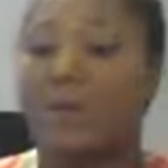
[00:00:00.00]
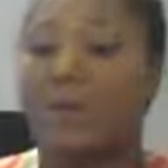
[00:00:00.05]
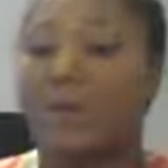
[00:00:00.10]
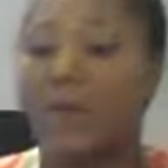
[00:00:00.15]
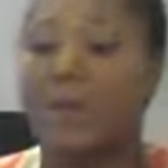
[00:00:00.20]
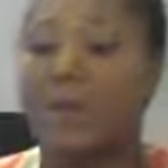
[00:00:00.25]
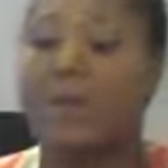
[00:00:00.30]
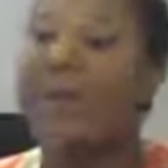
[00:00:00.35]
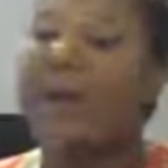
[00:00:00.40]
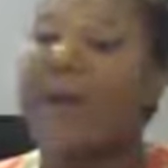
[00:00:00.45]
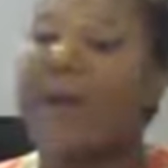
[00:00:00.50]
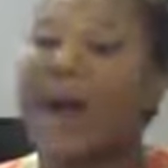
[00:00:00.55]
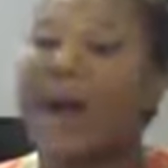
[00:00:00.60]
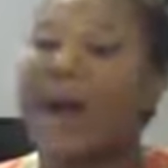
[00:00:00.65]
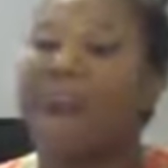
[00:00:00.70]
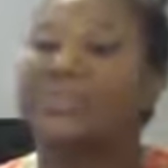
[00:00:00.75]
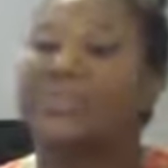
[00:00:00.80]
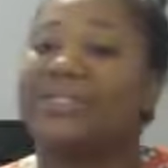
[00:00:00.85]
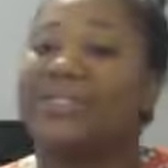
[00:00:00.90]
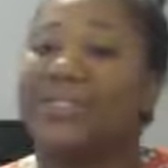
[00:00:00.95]
around your
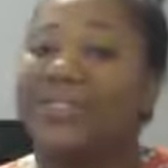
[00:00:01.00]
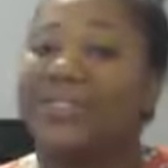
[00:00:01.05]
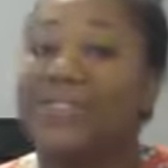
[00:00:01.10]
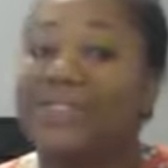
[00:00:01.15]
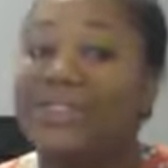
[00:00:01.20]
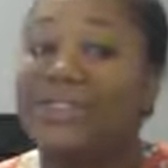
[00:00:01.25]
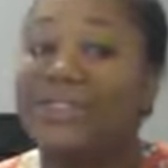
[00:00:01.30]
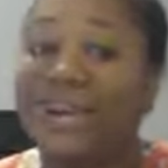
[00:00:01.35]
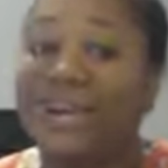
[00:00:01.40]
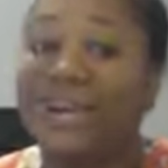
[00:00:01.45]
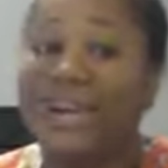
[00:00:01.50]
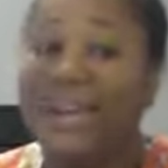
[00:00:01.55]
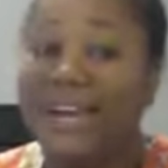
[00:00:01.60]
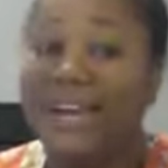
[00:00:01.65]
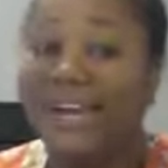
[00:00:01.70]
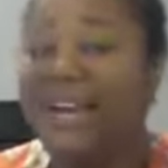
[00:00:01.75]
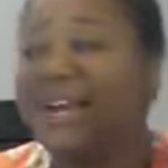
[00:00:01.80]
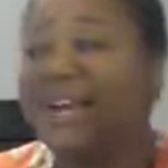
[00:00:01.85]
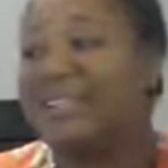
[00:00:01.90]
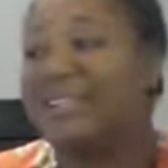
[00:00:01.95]
house so that you can get
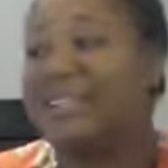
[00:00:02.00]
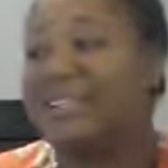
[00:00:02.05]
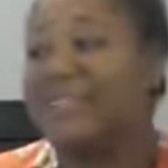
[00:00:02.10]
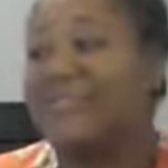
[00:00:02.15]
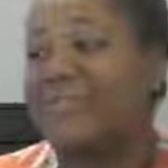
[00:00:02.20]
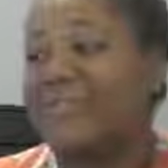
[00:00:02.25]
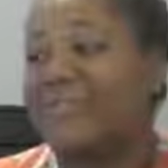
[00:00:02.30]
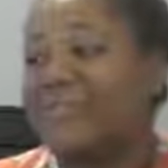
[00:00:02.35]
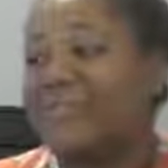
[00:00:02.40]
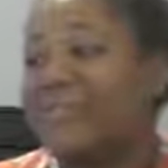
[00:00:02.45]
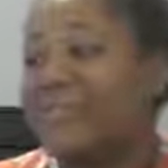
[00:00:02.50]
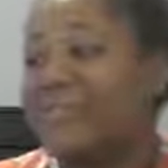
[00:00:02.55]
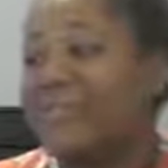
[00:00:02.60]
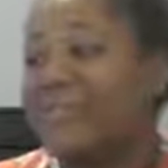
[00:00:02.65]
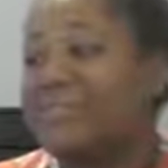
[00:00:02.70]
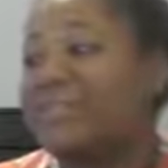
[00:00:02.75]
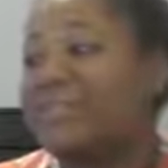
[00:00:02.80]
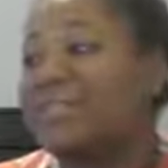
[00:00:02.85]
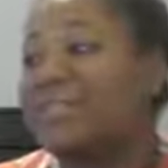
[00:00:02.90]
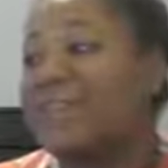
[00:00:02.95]
an idea of what it
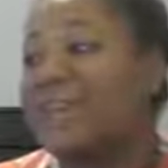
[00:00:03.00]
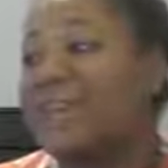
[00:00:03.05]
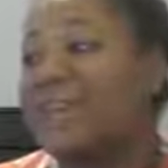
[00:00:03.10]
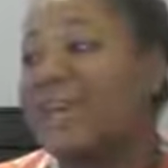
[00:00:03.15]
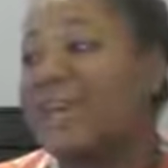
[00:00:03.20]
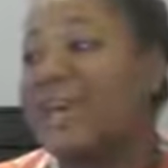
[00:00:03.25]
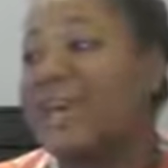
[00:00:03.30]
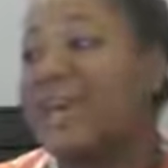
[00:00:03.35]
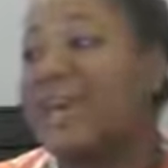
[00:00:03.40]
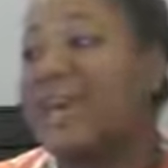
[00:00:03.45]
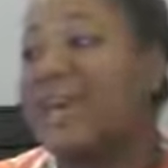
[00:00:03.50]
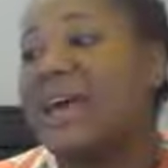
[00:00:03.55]
feels like.